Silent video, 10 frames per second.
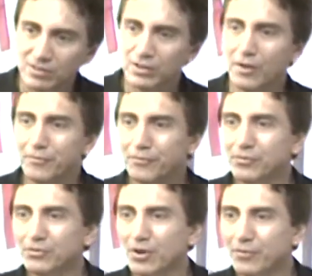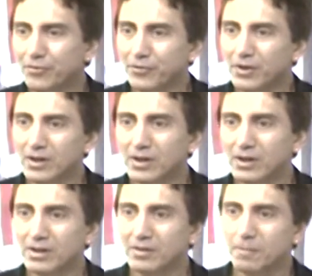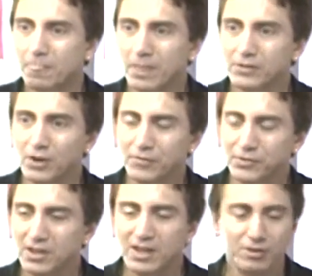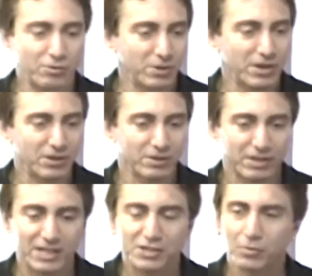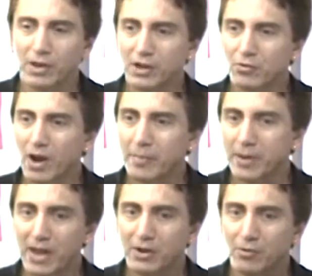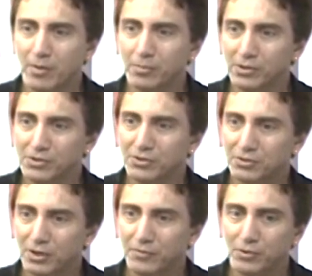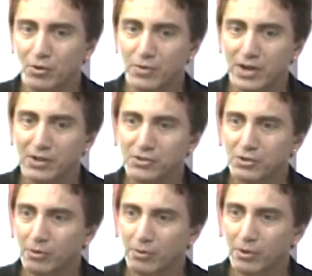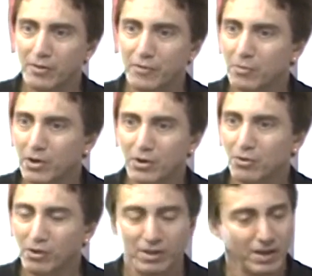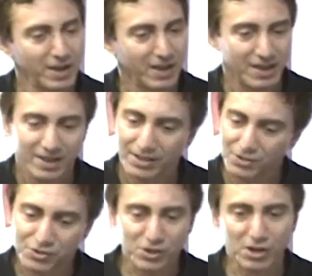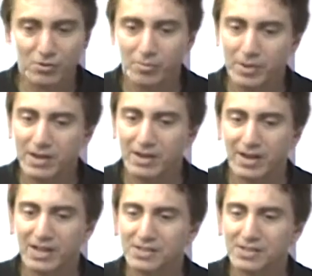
tough, tough. Uh, pity tough titty tough or what titty. do you call it? That's the way the crab cake crumbles, or tough toenails, or whatever you want to call it. You're stuck with me, and